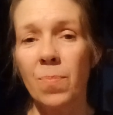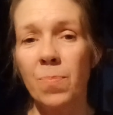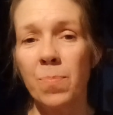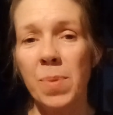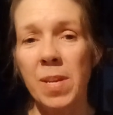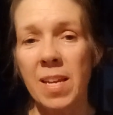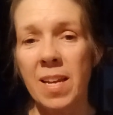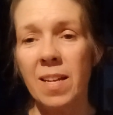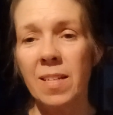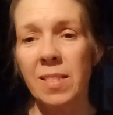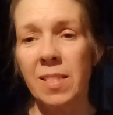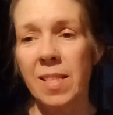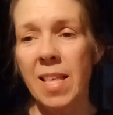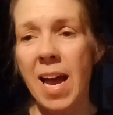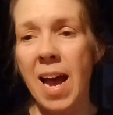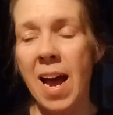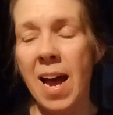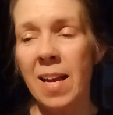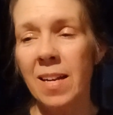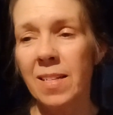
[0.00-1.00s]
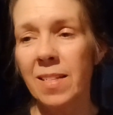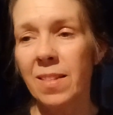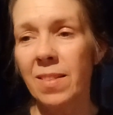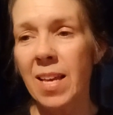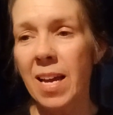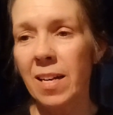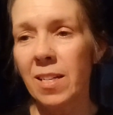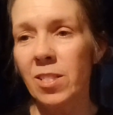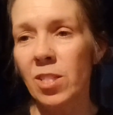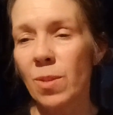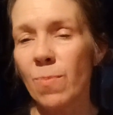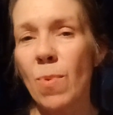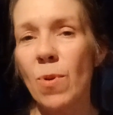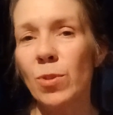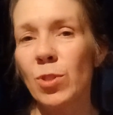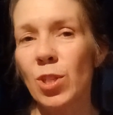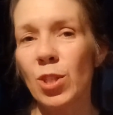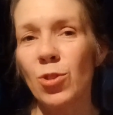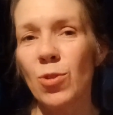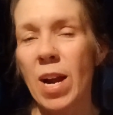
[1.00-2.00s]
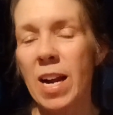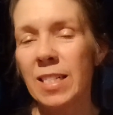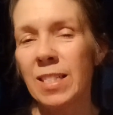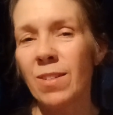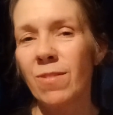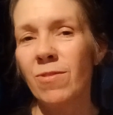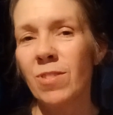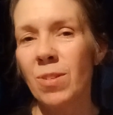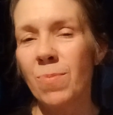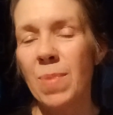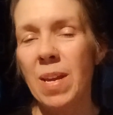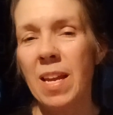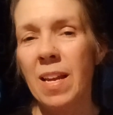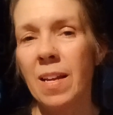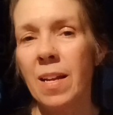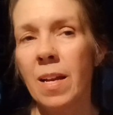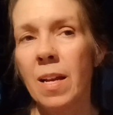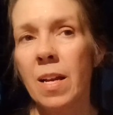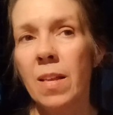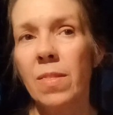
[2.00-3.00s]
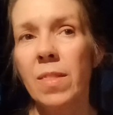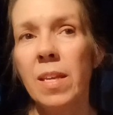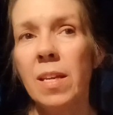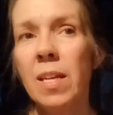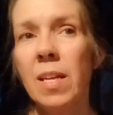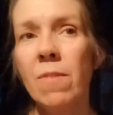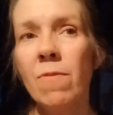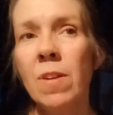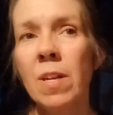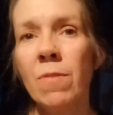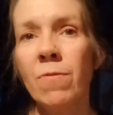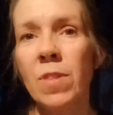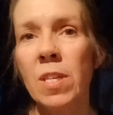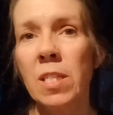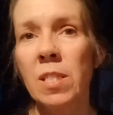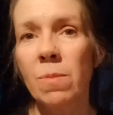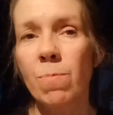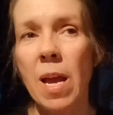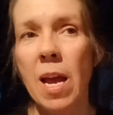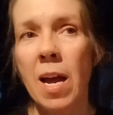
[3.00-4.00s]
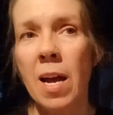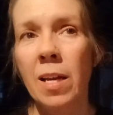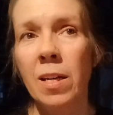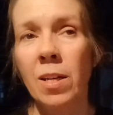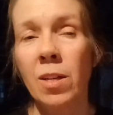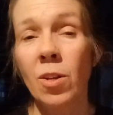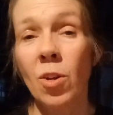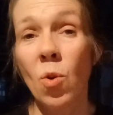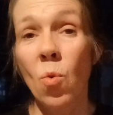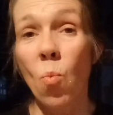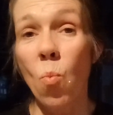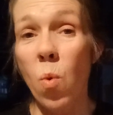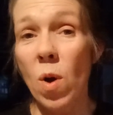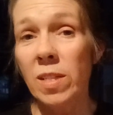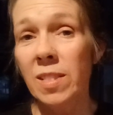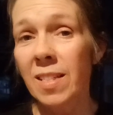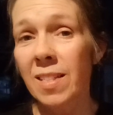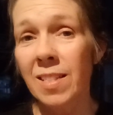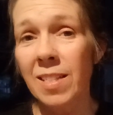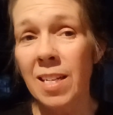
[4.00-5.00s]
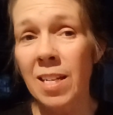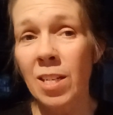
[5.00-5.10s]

because that is the most attractive to me. That even if this man wasn't